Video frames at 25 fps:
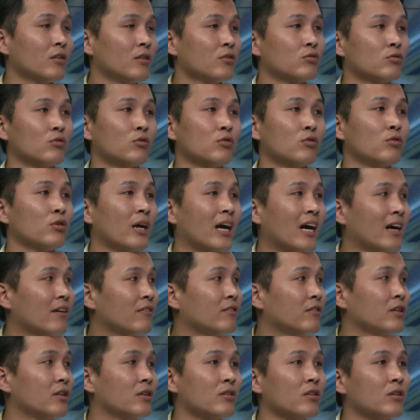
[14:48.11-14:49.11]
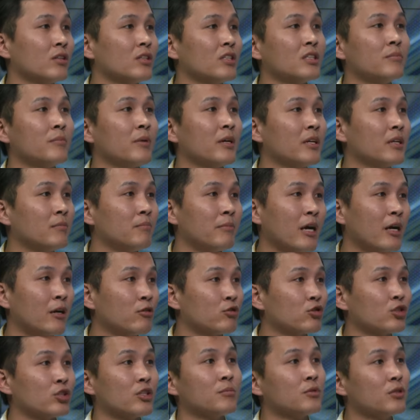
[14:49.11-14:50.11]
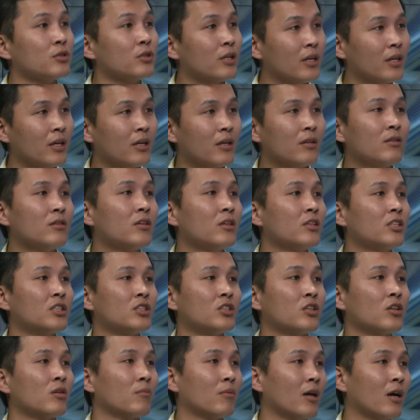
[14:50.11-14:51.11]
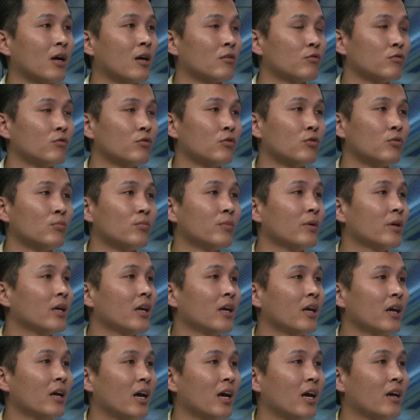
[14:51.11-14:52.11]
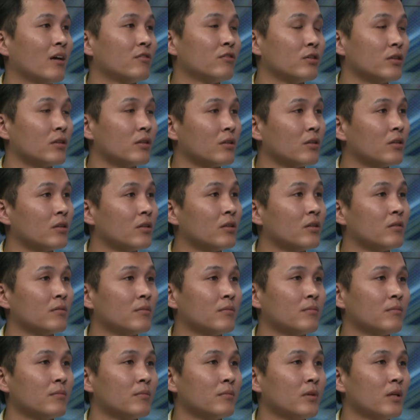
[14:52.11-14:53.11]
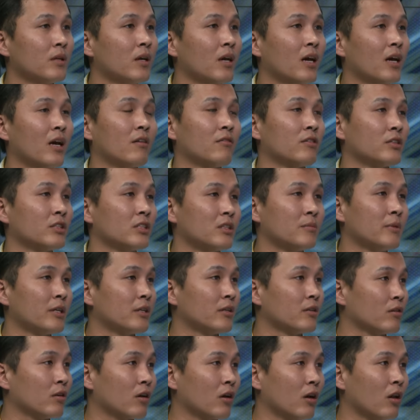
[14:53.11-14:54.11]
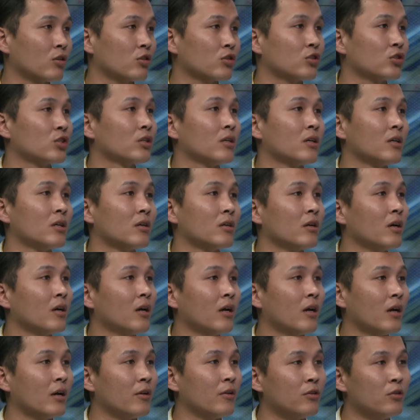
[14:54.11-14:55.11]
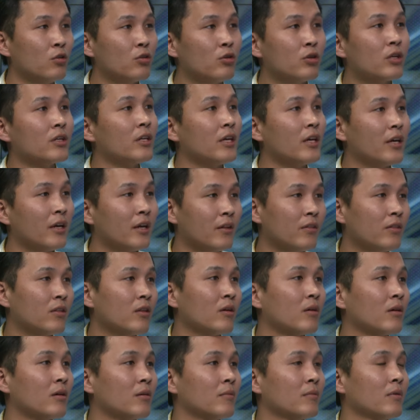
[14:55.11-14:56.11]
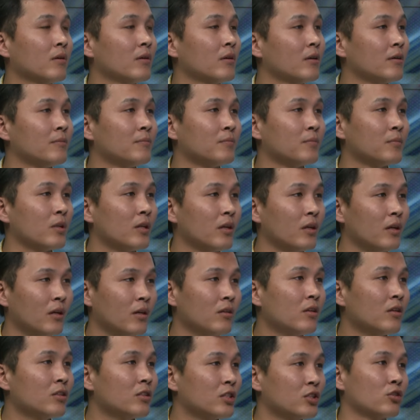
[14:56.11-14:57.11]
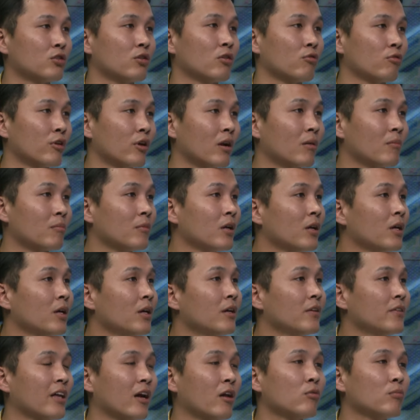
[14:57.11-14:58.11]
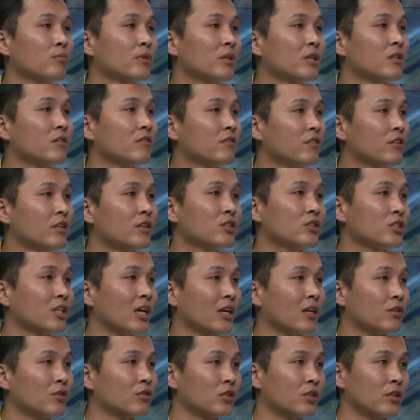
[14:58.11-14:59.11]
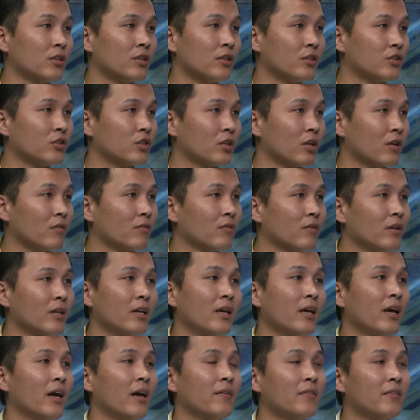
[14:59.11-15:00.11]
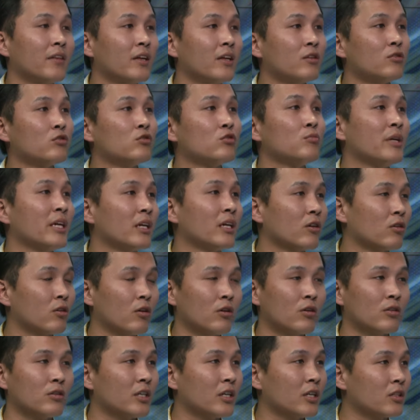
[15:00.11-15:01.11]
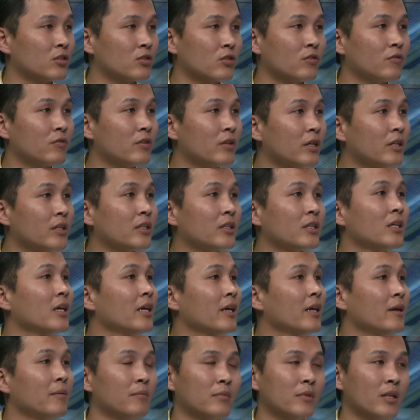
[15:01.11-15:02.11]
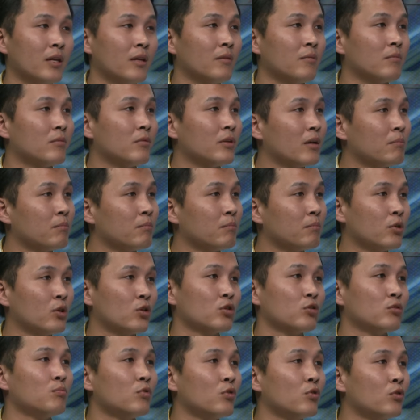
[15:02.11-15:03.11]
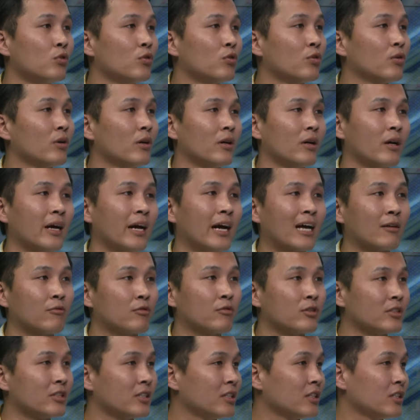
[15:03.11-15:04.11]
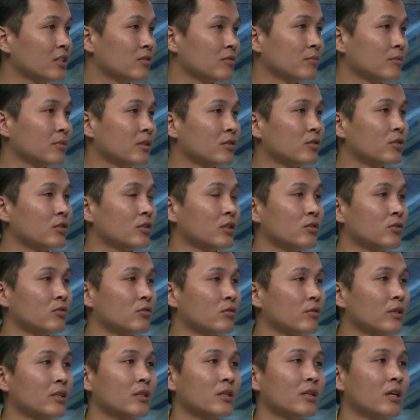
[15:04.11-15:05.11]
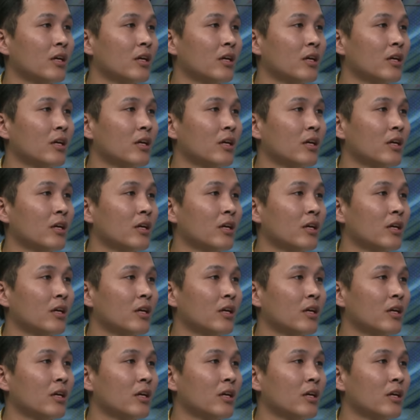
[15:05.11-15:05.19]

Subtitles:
So having the Tibetan manuscripts in the digital platform, having Tibetan culture noted in the digital realm, that will be the first challenge in itself. And then to make context of it, then put more advertisements into it.